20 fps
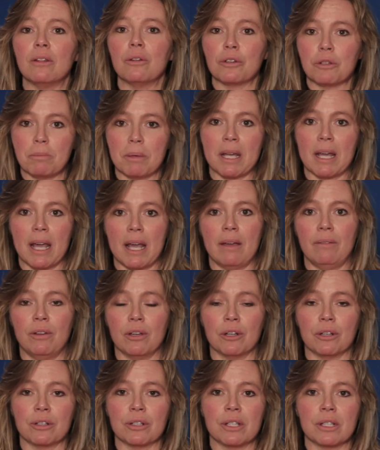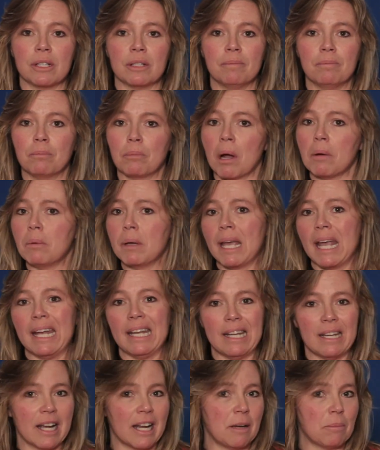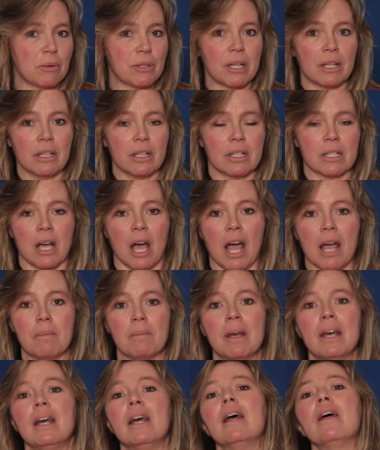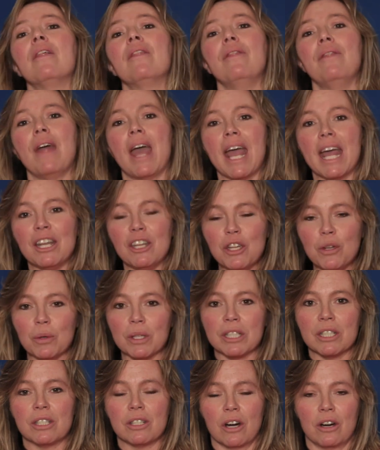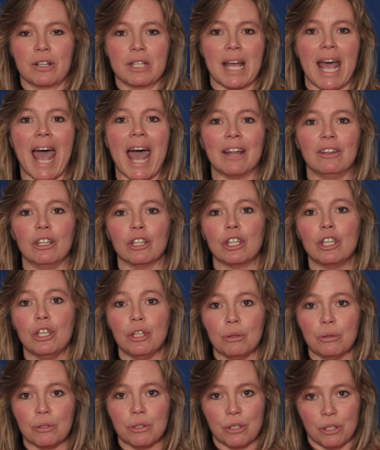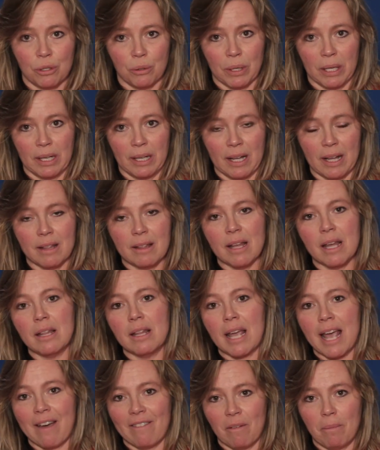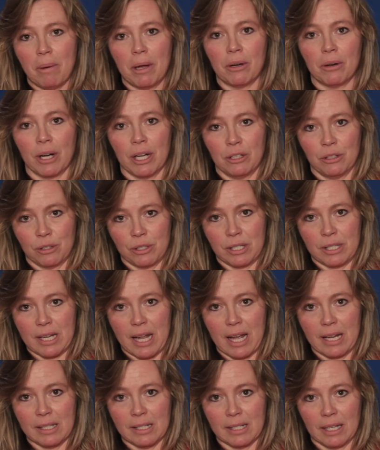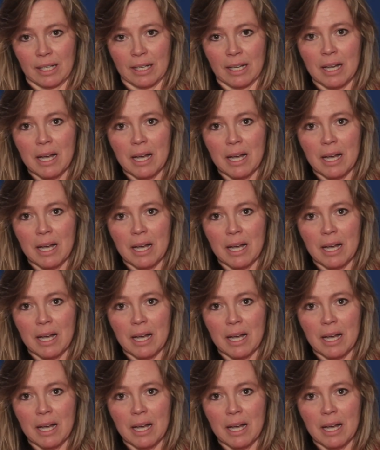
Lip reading: those behaviors, probably 80–90% of the time, then you can start to add the cues to it, and then they have a better understanding.